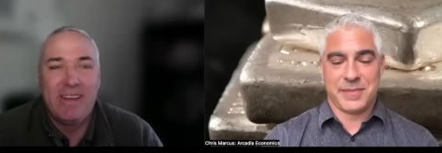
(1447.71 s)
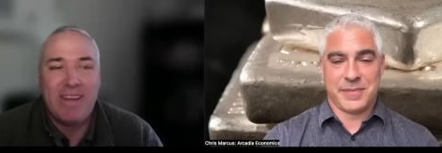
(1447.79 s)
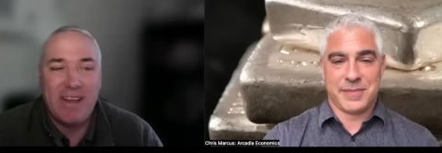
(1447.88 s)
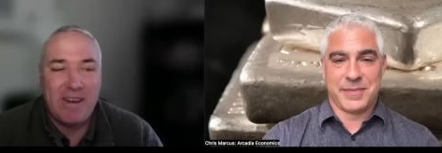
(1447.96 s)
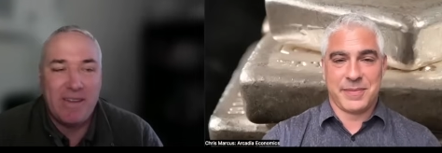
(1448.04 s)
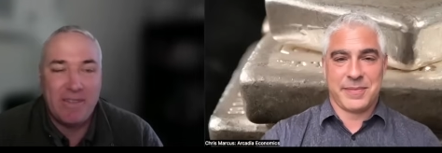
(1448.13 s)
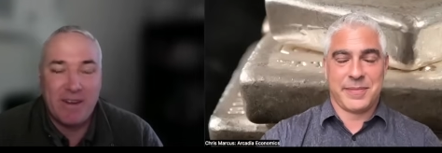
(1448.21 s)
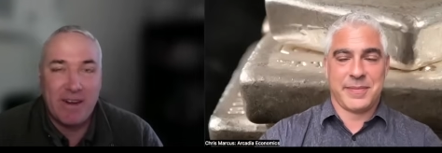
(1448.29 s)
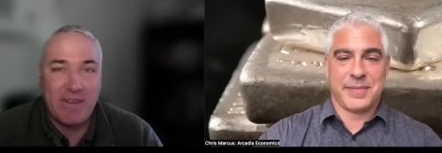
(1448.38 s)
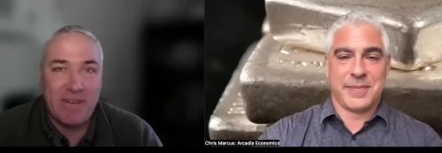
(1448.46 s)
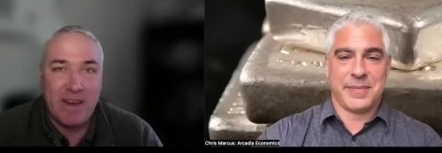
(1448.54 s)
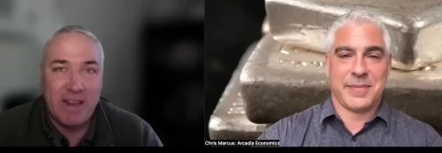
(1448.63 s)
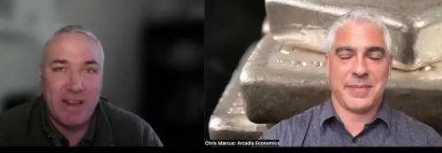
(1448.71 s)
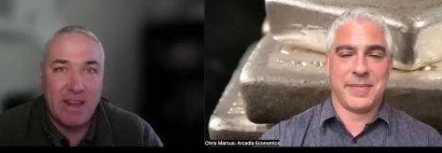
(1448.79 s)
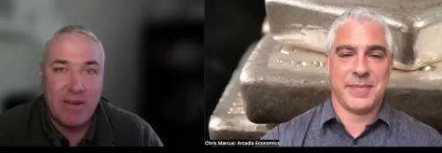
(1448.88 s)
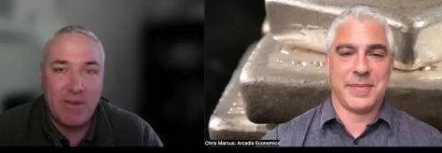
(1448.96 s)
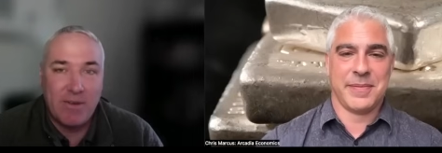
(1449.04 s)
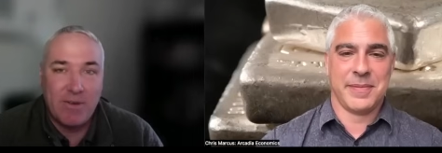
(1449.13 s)
Speaker 1: And if they're going to finally
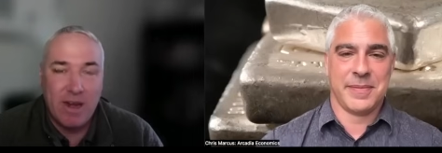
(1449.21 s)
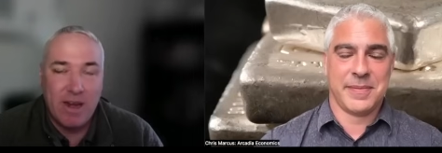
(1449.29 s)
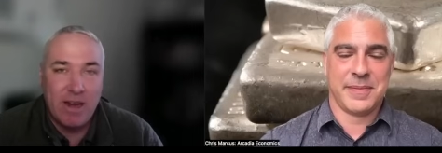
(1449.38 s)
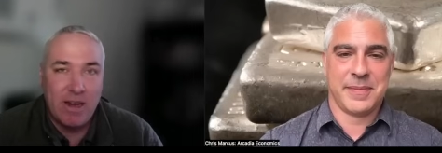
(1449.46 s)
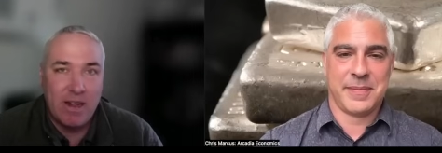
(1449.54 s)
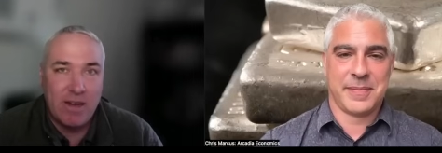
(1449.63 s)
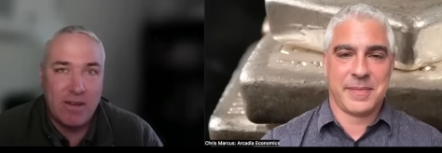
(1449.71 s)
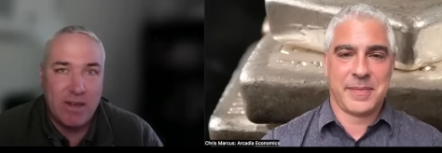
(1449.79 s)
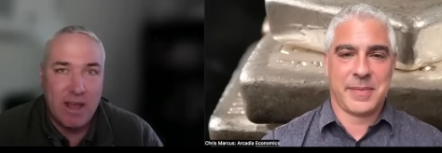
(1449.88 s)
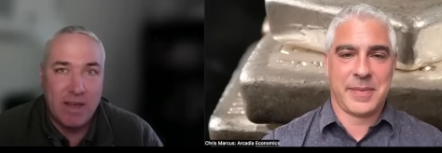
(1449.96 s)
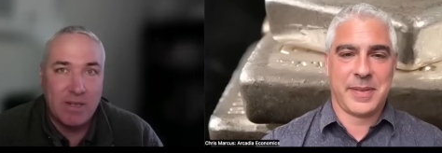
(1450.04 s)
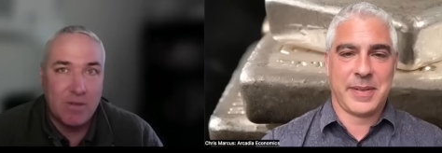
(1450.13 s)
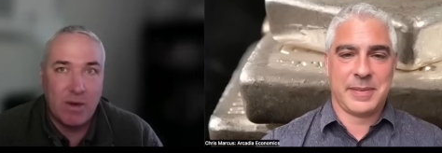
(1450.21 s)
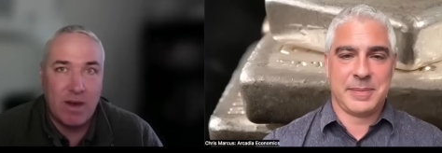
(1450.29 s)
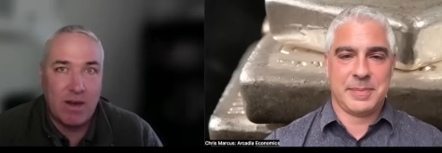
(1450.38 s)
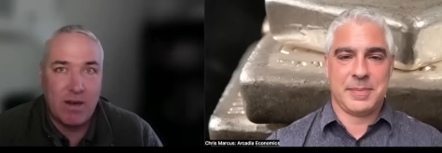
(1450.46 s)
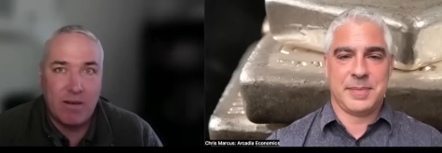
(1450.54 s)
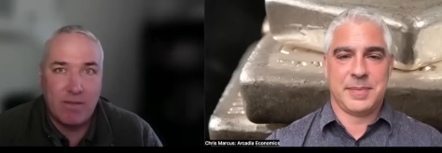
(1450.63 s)
allow it to run and get to
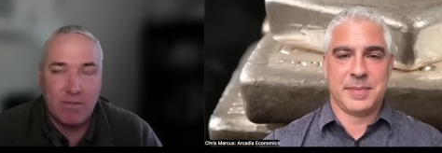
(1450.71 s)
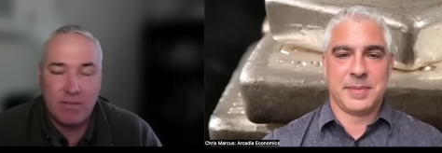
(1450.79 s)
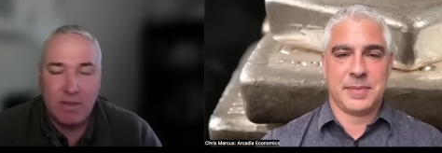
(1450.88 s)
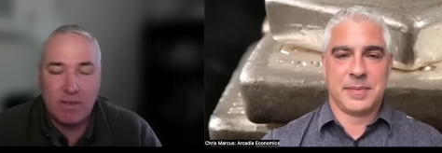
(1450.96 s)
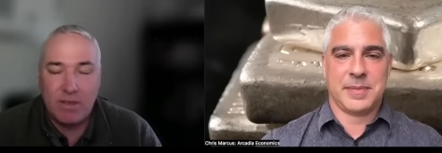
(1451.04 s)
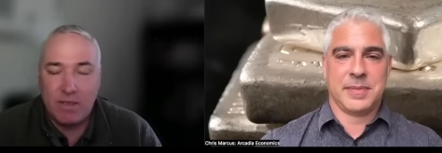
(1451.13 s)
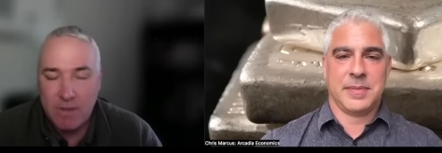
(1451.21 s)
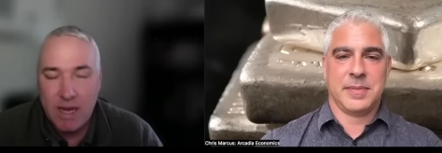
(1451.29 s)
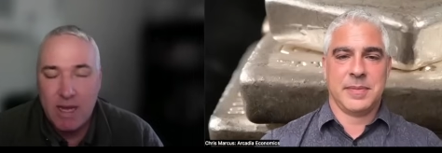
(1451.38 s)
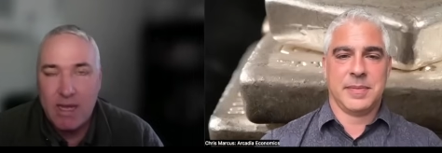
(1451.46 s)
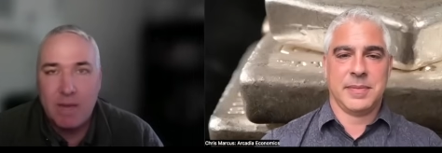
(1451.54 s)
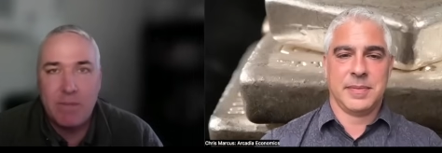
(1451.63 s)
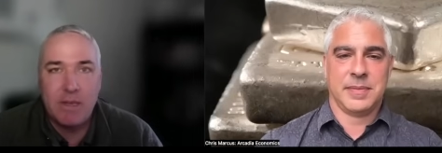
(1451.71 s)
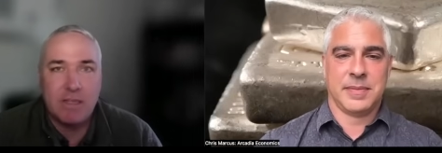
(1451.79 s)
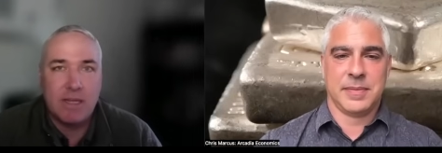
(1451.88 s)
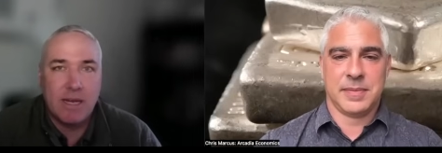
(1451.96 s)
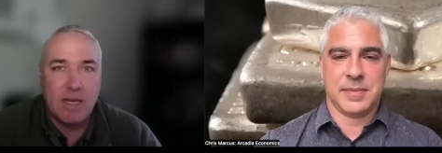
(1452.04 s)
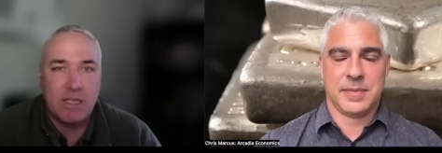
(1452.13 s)
where, you know, these mining companies
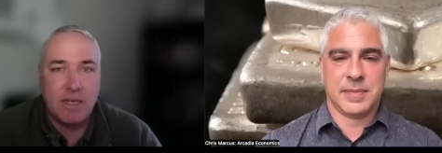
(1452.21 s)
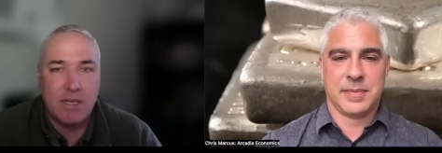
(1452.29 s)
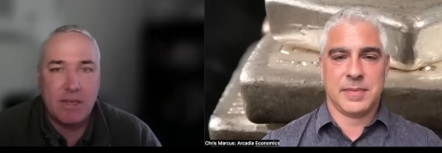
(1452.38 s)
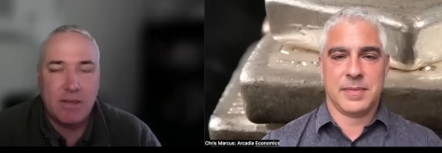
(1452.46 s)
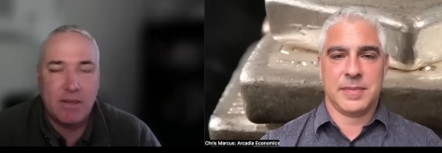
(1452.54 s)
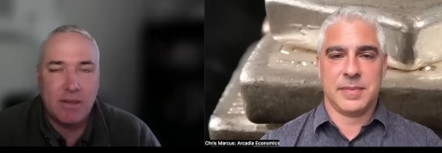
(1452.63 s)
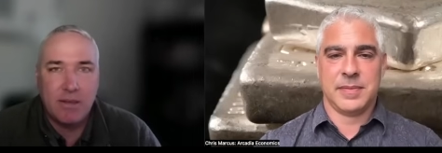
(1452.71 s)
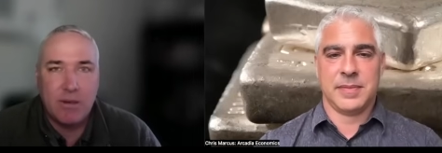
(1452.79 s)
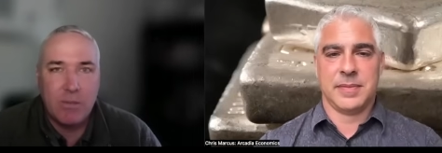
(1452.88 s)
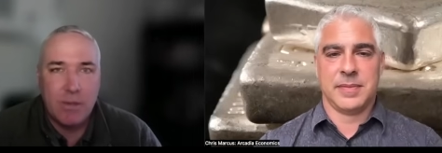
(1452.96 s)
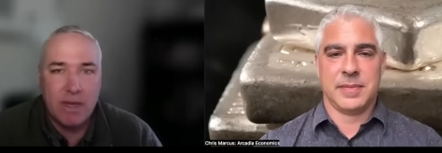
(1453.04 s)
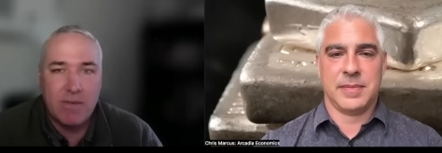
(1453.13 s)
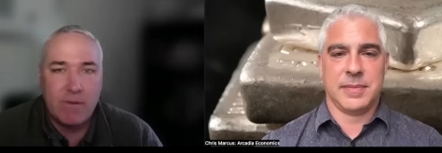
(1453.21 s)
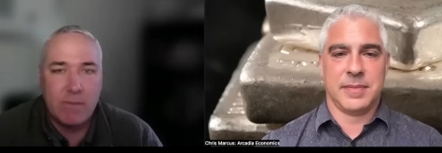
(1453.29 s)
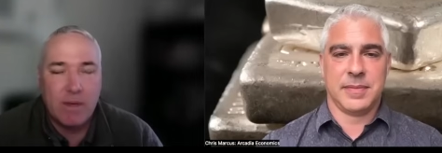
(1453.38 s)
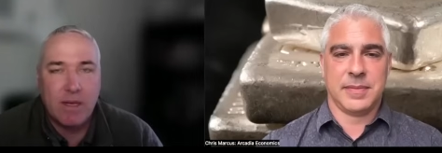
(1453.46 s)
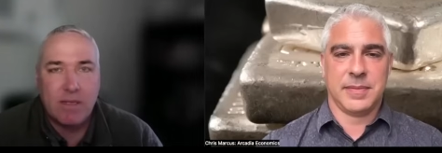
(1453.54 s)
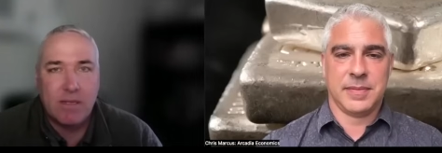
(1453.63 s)
can actually, you know, make a few
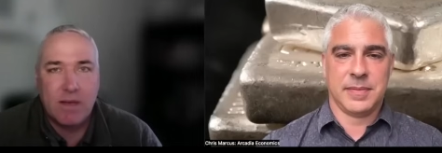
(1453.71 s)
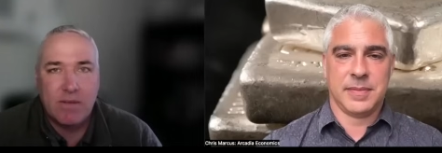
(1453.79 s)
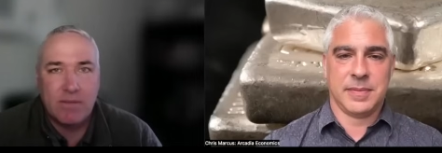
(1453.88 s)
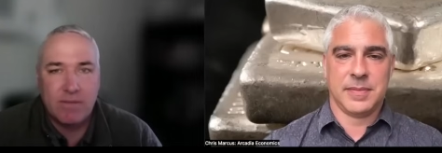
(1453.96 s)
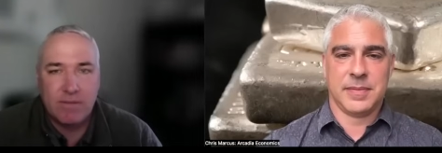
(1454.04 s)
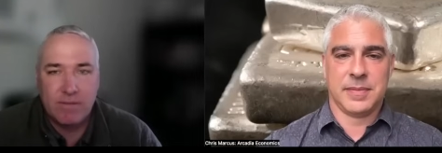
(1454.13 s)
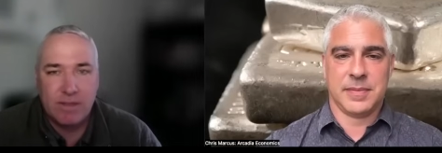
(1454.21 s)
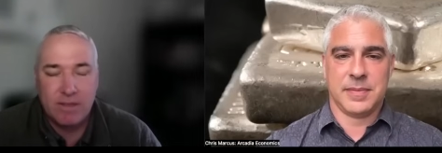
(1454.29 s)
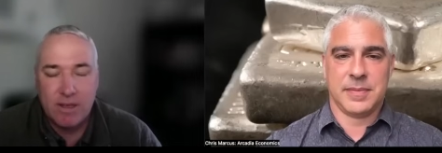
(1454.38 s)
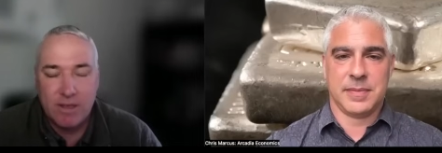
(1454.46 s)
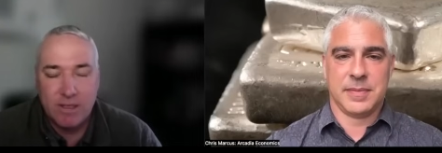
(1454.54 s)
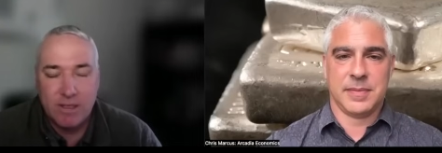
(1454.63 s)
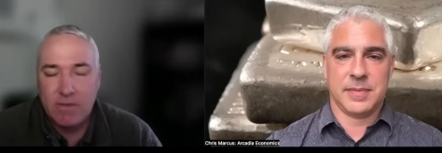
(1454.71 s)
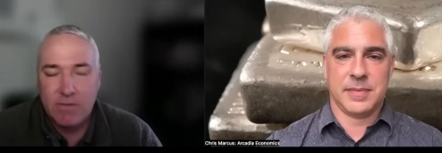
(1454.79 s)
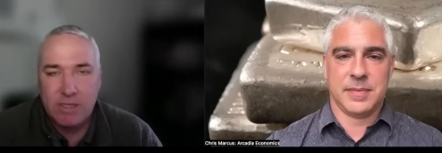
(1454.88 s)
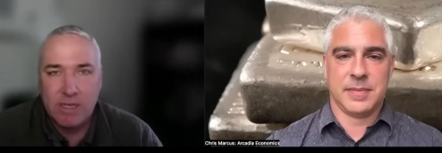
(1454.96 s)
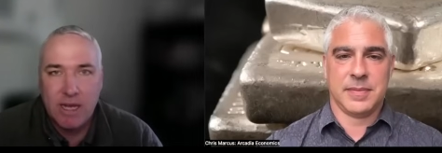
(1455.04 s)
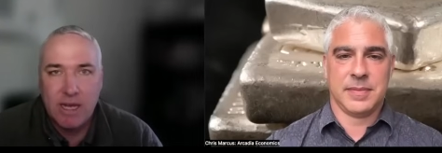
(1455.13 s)
bucks off this on the silver
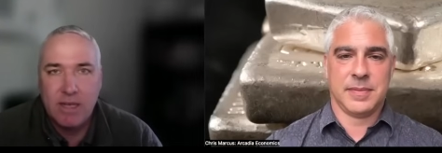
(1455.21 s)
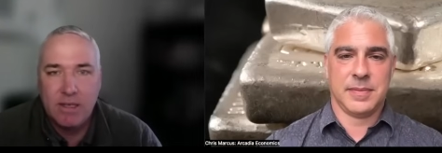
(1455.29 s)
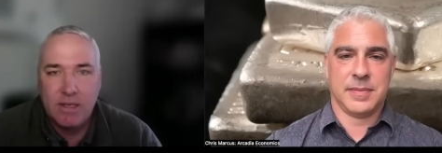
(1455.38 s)
side,